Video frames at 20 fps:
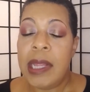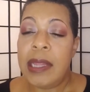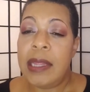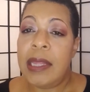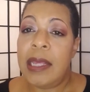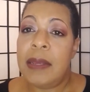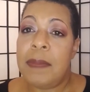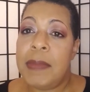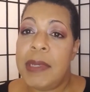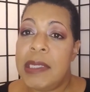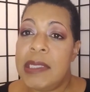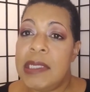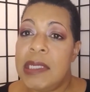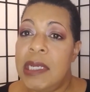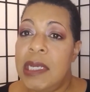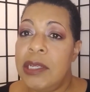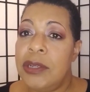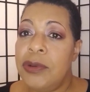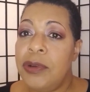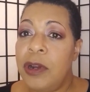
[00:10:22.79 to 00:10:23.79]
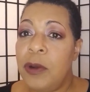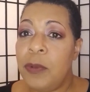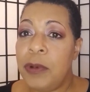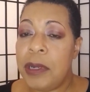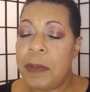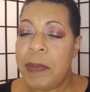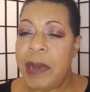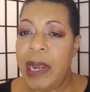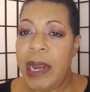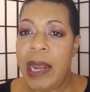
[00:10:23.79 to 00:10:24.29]
They may say, you know, I want
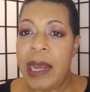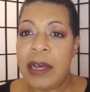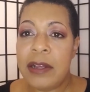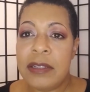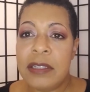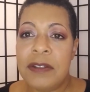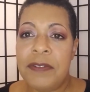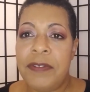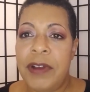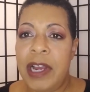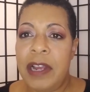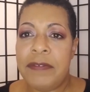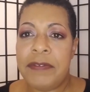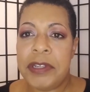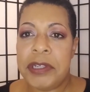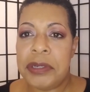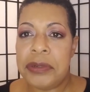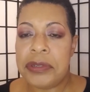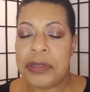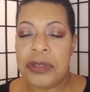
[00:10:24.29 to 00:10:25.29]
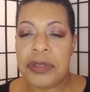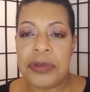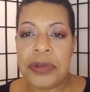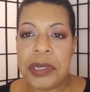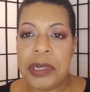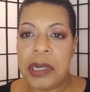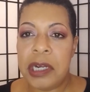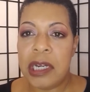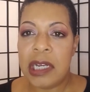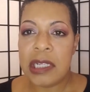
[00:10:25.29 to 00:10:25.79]
to buy a house in 5 years. And so
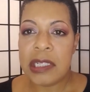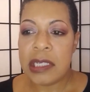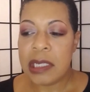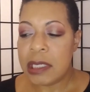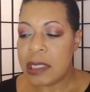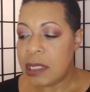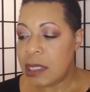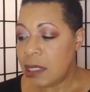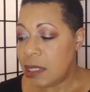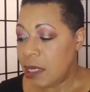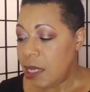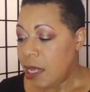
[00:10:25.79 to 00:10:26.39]
they're hustling.